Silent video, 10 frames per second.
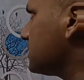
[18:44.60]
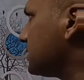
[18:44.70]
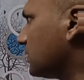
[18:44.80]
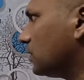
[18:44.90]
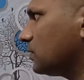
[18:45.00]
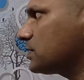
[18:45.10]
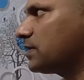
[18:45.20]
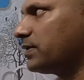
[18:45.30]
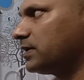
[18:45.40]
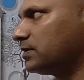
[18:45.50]
is equal to
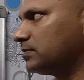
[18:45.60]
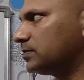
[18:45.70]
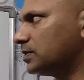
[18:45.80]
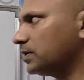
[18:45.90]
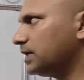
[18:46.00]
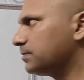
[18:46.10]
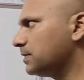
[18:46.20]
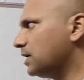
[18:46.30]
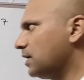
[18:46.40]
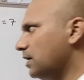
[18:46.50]
7. Okay,
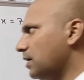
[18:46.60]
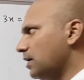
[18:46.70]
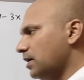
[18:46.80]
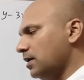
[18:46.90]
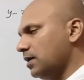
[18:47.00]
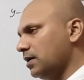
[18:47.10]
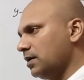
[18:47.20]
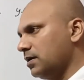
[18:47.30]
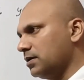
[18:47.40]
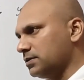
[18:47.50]

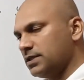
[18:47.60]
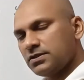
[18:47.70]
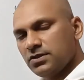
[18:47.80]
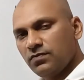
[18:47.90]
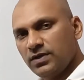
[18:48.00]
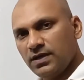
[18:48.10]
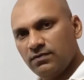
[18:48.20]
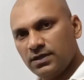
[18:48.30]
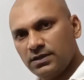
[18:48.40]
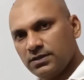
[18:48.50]
just now we
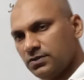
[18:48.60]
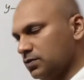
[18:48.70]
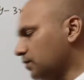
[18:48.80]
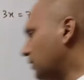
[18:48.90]
have learned two